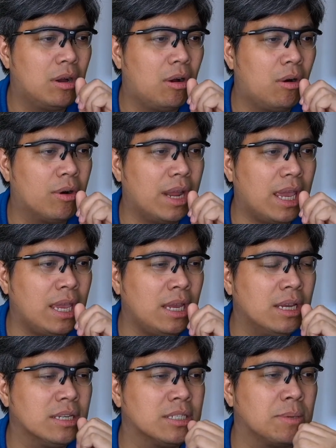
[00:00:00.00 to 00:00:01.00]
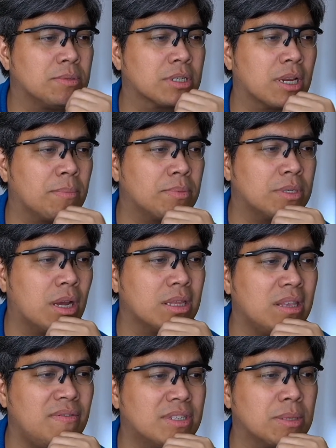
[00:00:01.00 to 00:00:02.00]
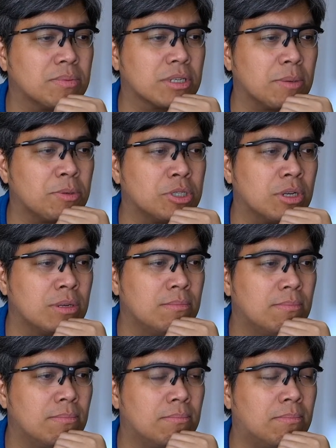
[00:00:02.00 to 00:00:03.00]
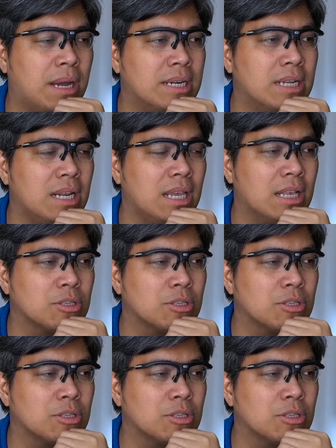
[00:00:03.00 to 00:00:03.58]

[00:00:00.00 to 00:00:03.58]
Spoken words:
or a TV subscription bundle here.